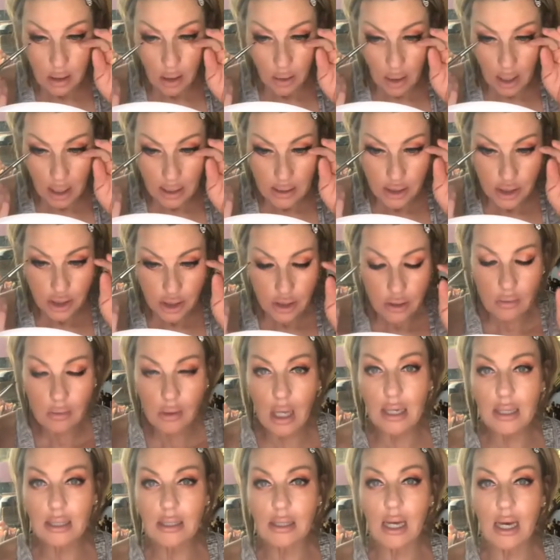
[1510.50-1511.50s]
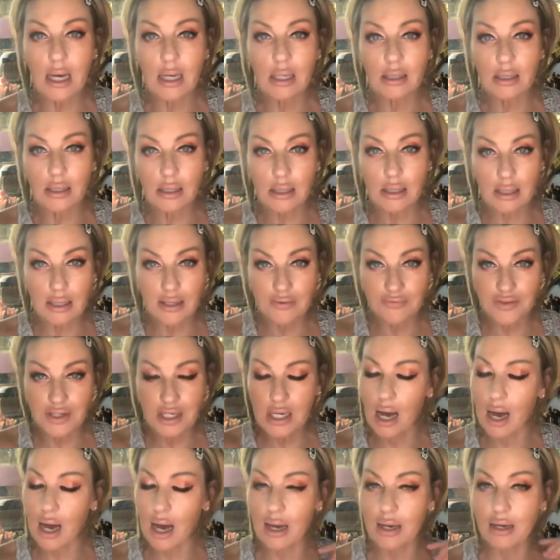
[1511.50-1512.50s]
So I do like that
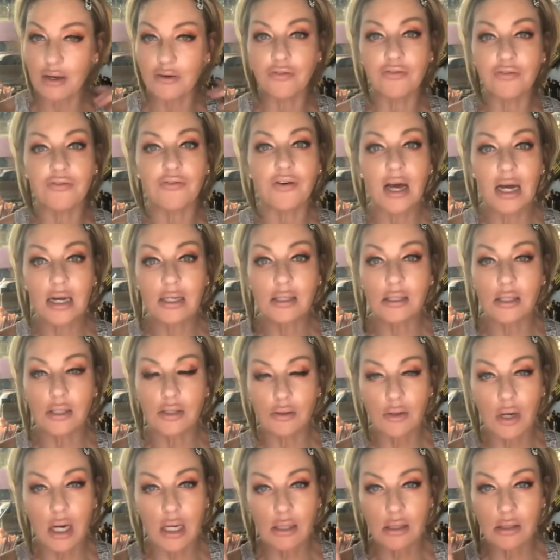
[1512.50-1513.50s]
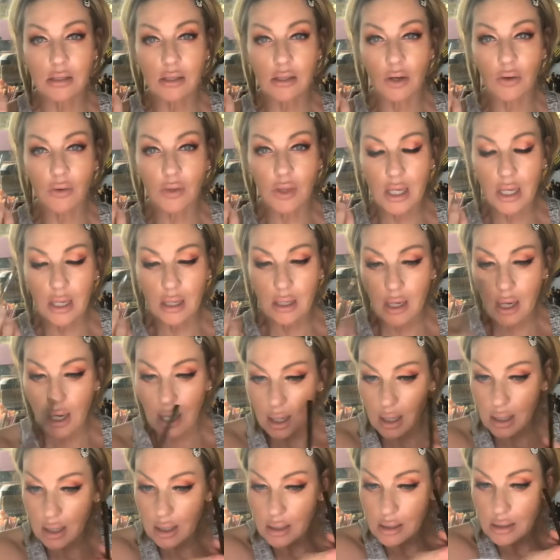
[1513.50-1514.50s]
lifted eye effect. You guys know that
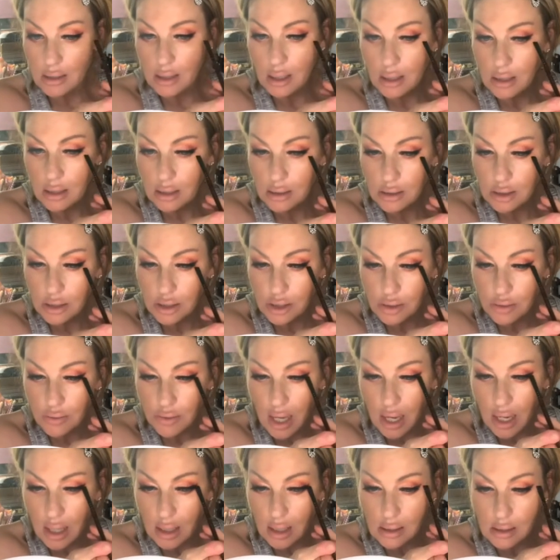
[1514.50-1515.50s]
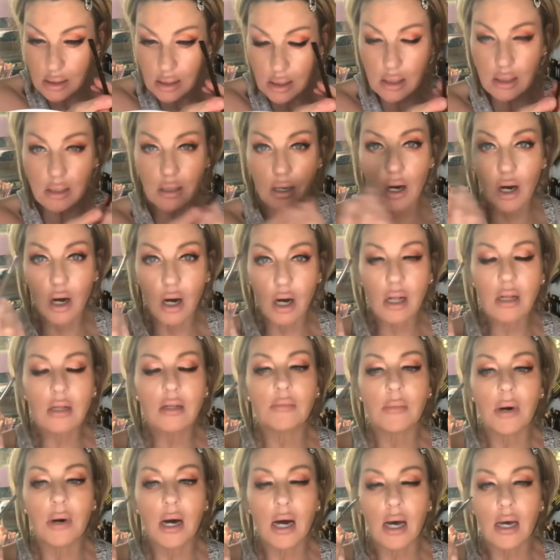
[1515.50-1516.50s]
I do that in
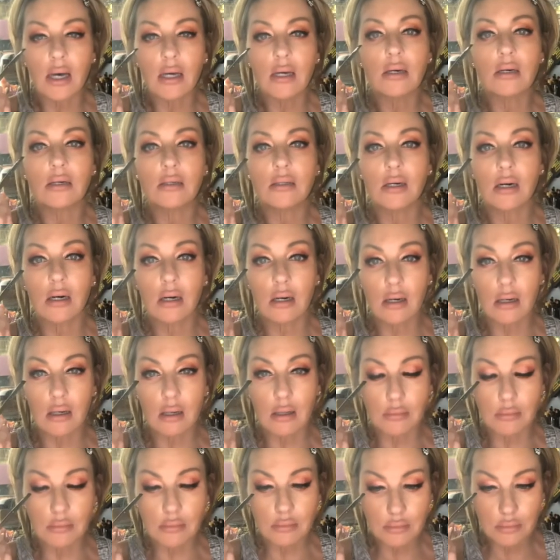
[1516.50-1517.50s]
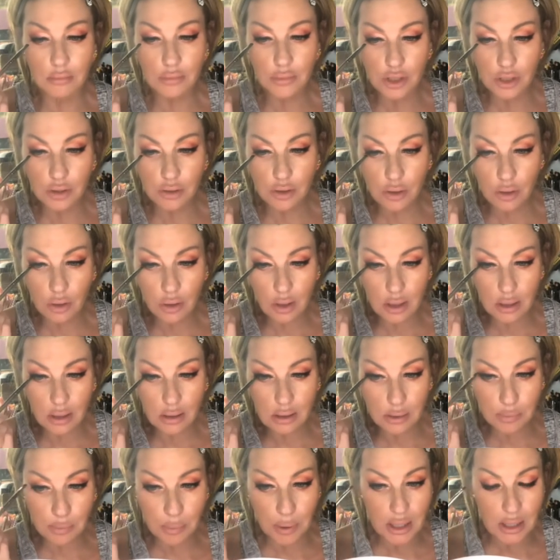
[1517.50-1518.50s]
all of my um,
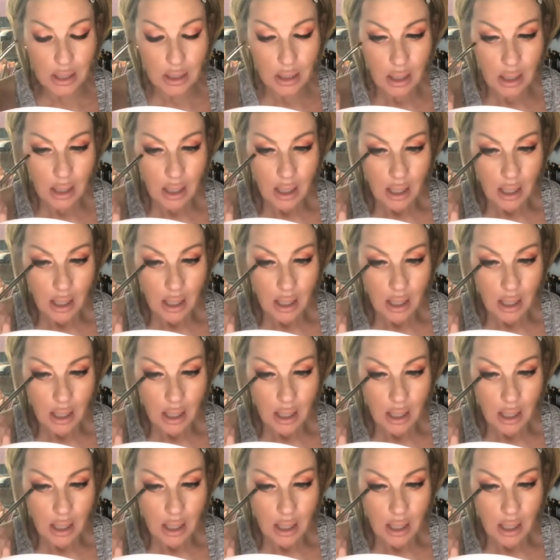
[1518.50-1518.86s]
tutorials, but